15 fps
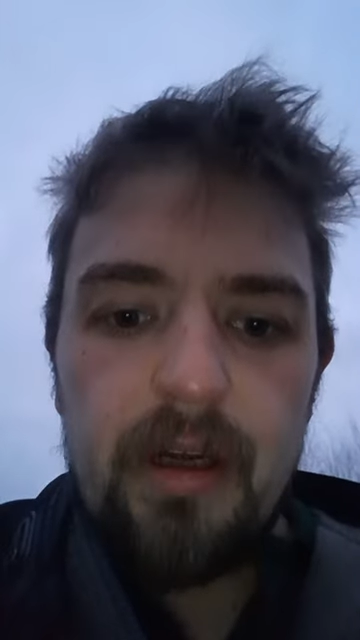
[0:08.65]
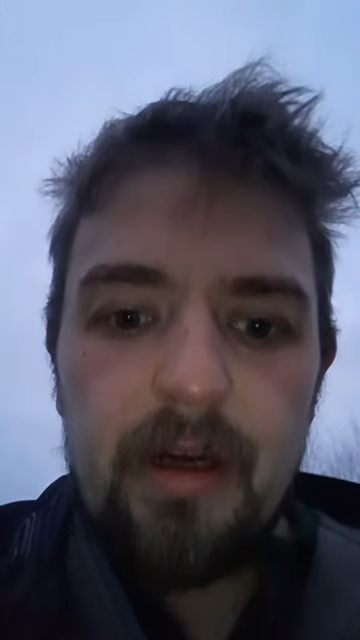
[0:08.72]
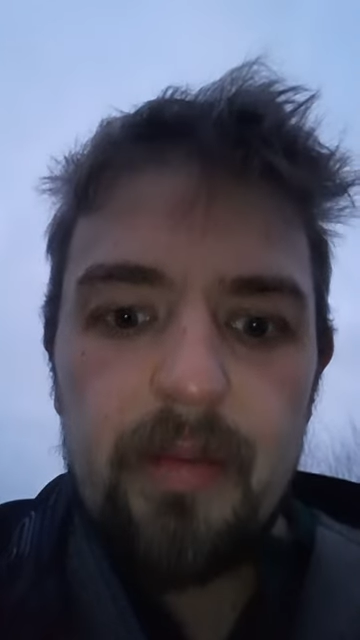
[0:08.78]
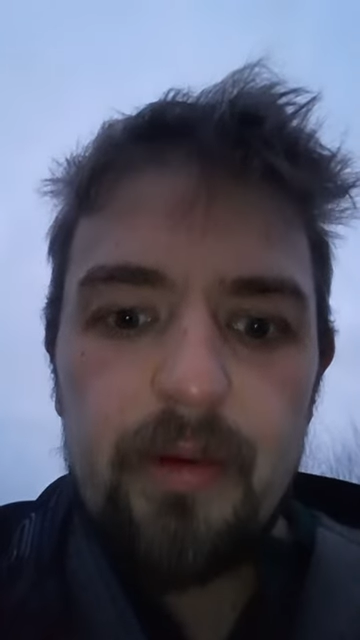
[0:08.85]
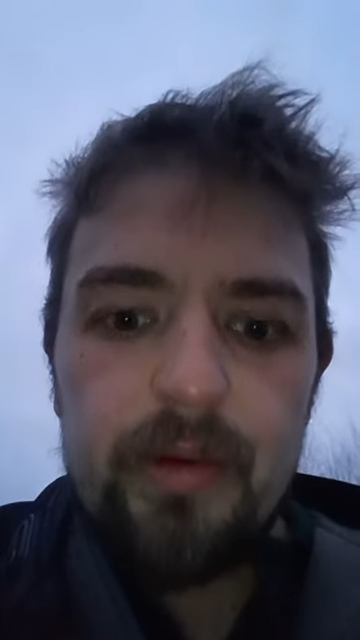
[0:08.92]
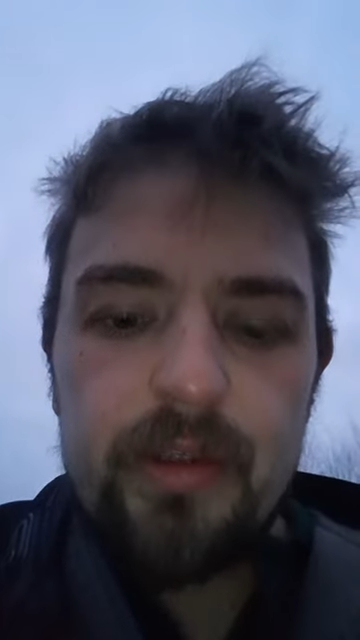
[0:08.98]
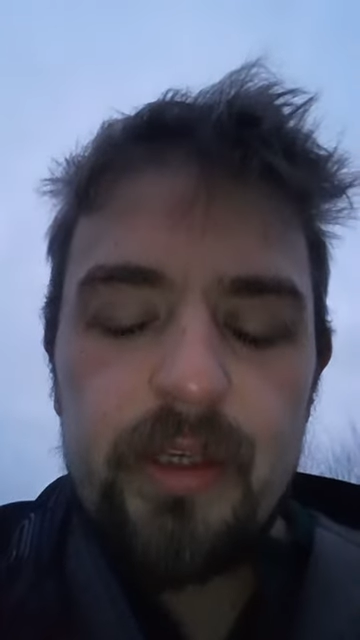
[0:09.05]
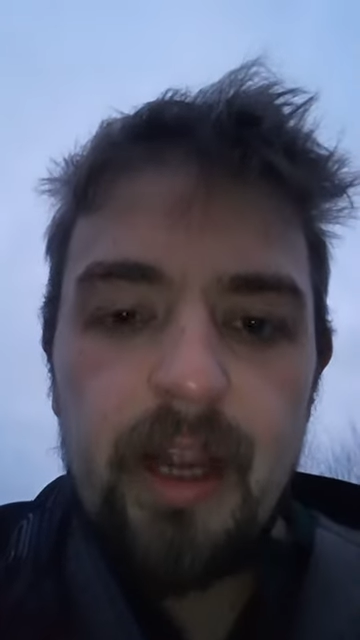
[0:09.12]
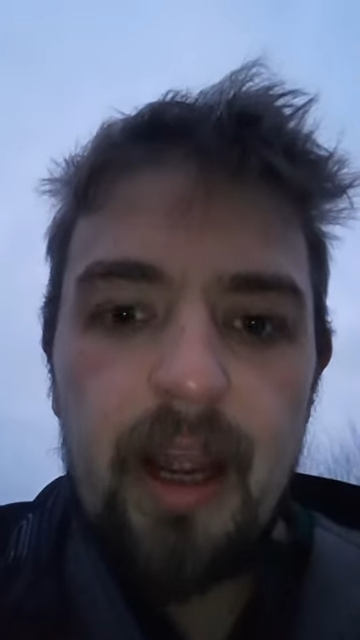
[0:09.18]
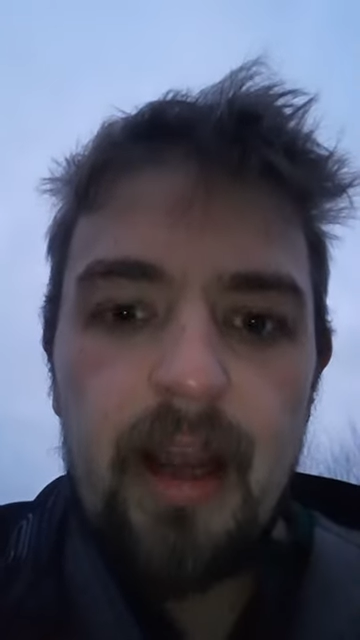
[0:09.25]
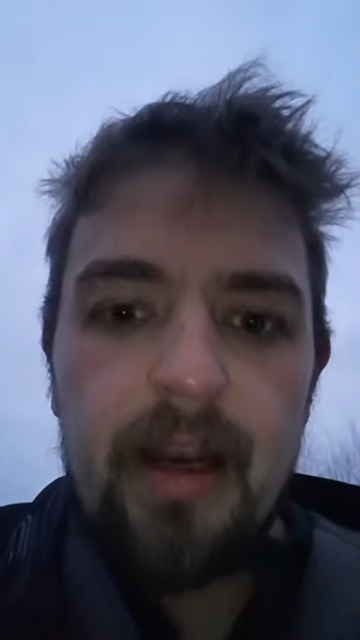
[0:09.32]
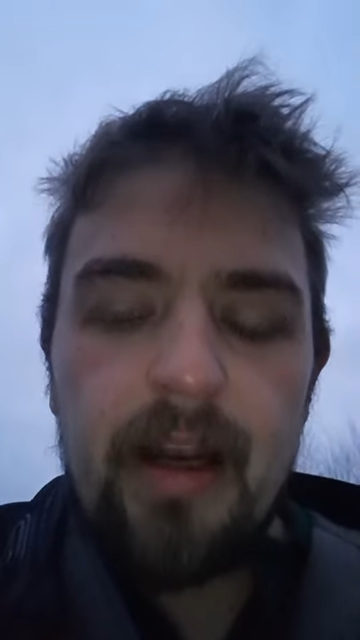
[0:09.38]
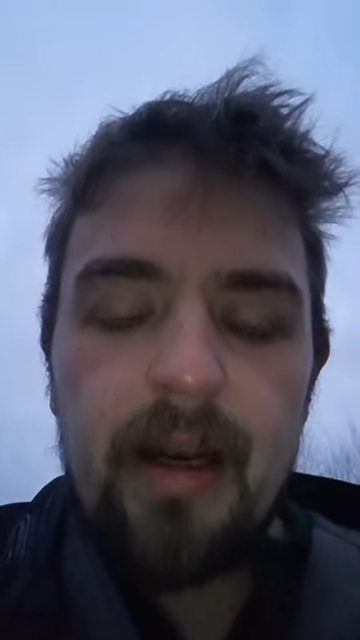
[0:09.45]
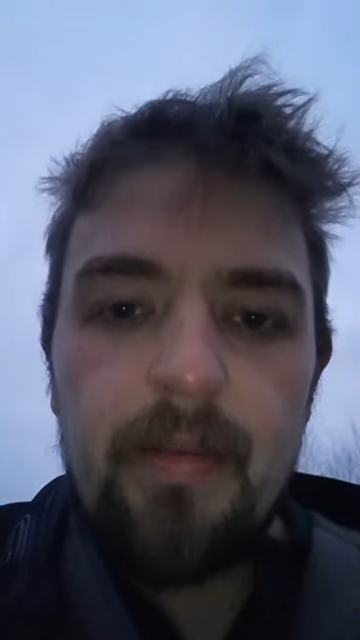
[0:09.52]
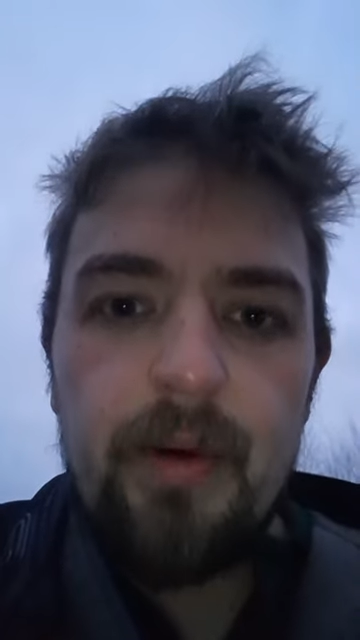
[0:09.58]
I'm not
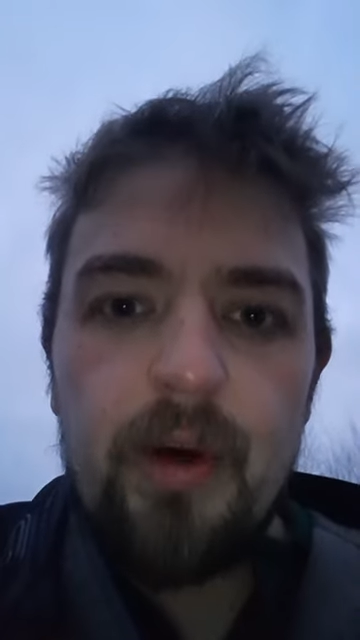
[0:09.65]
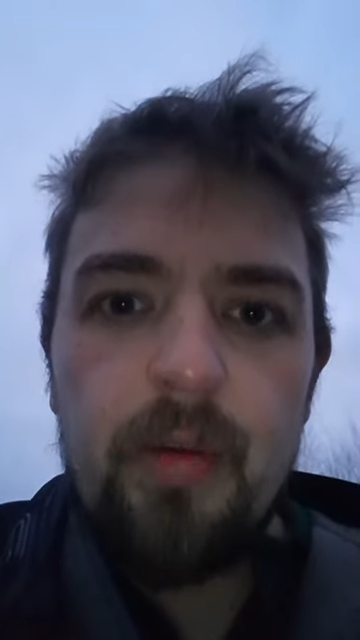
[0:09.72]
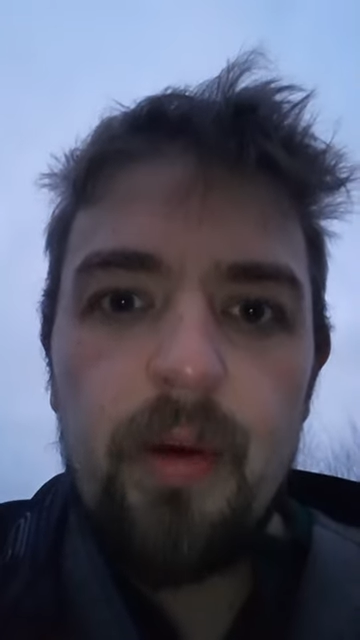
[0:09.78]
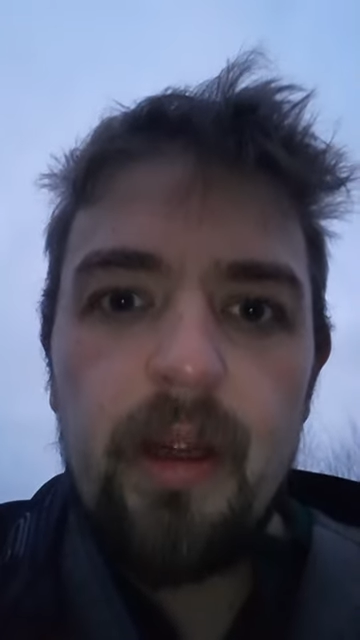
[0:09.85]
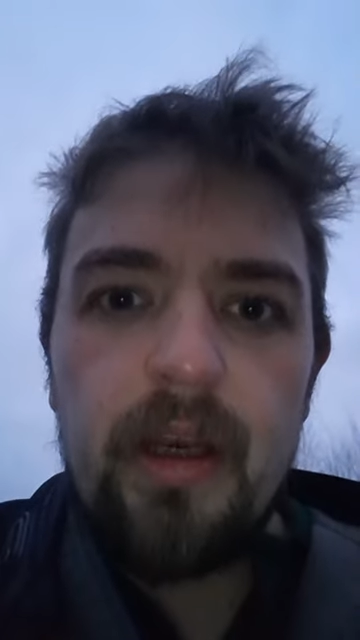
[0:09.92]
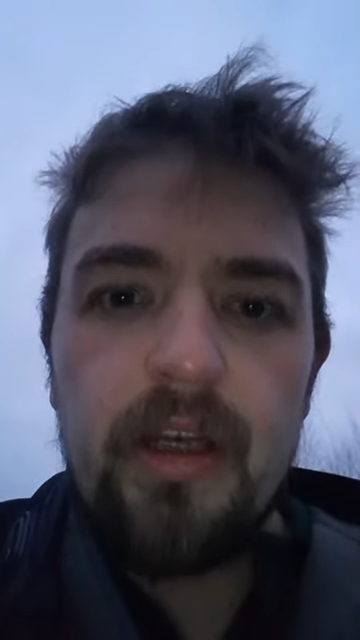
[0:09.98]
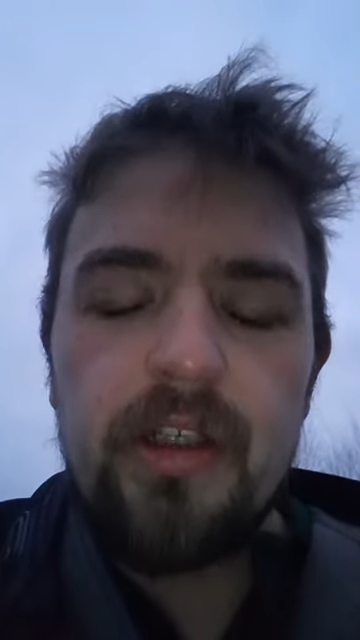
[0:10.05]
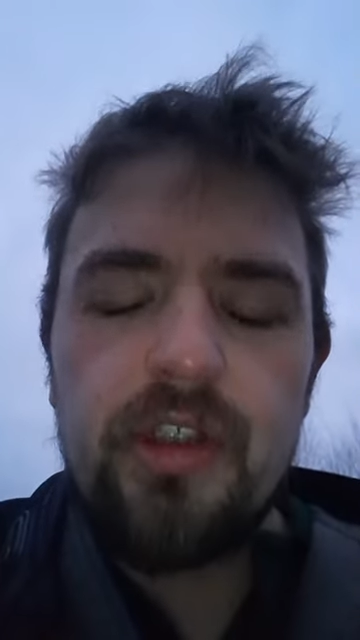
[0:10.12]
scared anymore. We can